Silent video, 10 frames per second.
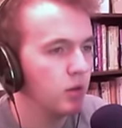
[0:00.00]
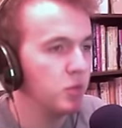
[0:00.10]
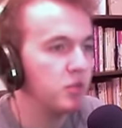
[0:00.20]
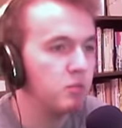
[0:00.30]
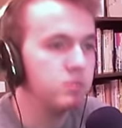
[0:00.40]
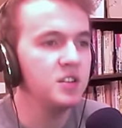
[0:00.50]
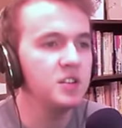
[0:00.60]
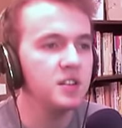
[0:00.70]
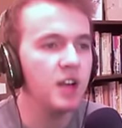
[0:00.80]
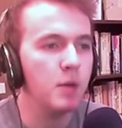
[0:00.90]
We've
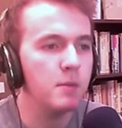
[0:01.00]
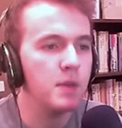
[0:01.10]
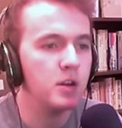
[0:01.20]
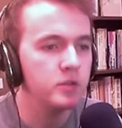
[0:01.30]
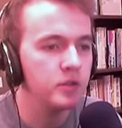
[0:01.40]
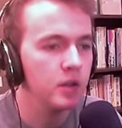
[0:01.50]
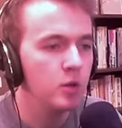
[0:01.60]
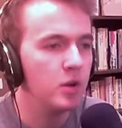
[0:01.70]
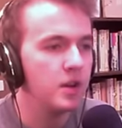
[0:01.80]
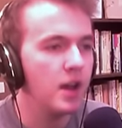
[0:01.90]
completed our meadows.
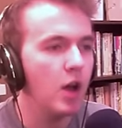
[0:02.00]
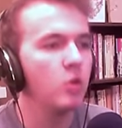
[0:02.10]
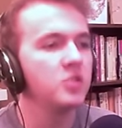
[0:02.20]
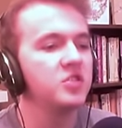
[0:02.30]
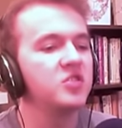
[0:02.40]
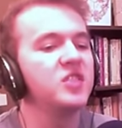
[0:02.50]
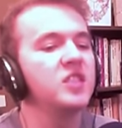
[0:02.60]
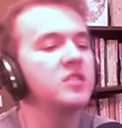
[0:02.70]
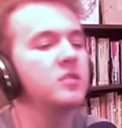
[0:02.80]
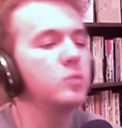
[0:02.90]
We're now on to
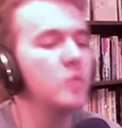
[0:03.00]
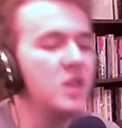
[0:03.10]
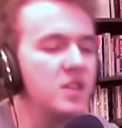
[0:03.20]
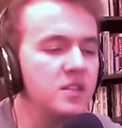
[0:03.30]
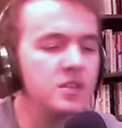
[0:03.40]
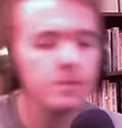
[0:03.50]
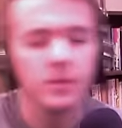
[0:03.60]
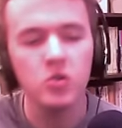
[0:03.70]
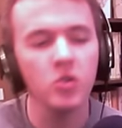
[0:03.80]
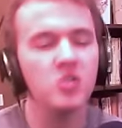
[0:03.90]
desert winds, but
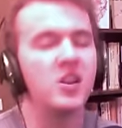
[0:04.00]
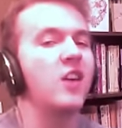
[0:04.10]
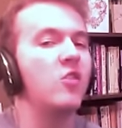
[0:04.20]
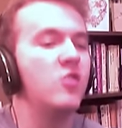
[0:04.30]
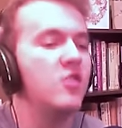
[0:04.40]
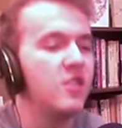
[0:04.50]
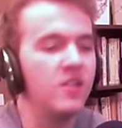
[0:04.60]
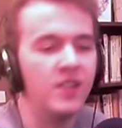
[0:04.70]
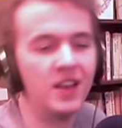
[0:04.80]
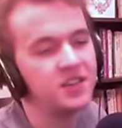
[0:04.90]
not now.
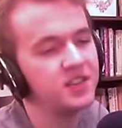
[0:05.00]
That's